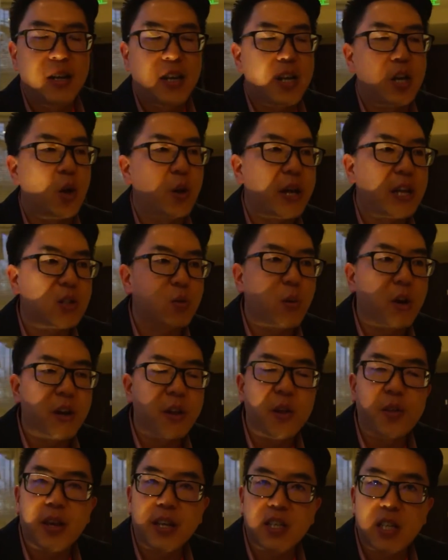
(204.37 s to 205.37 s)
You know, that's one
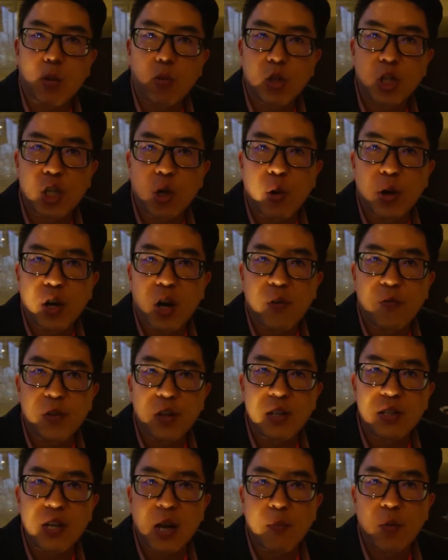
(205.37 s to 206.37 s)
of the things that we're showing off
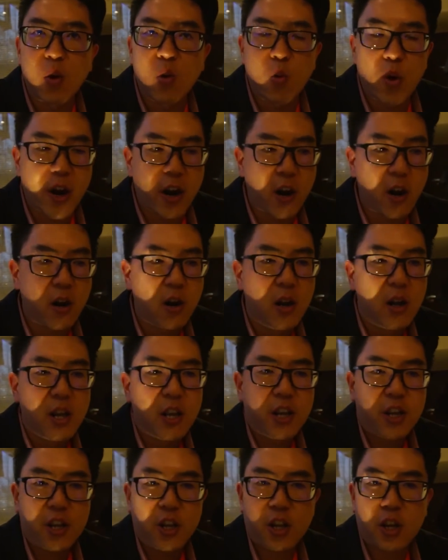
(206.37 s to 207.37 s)
in the demo where,
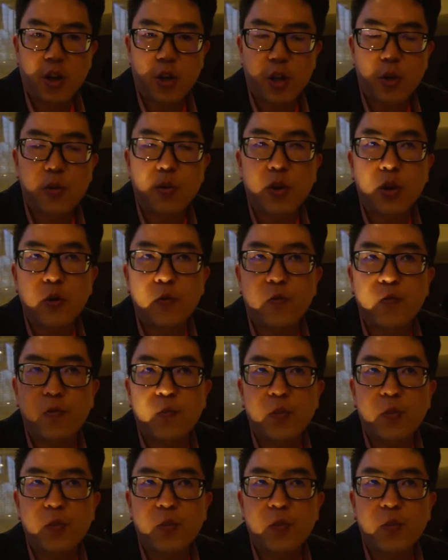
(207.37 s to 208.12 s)
you know, you, you,